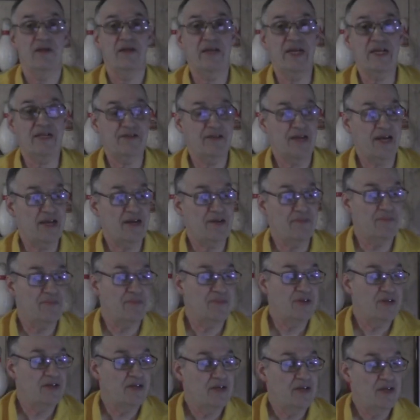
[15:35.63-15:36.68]
Next item.
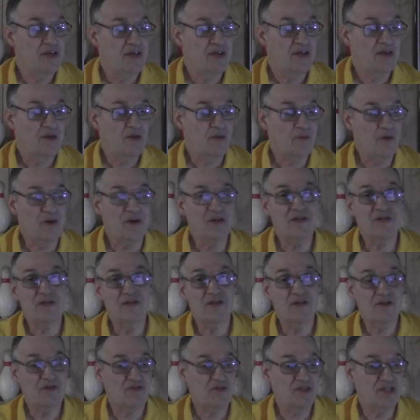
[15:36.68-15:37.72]

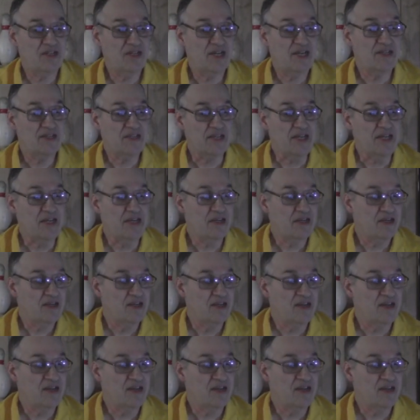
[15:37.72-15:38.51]
Walter Krzyzewski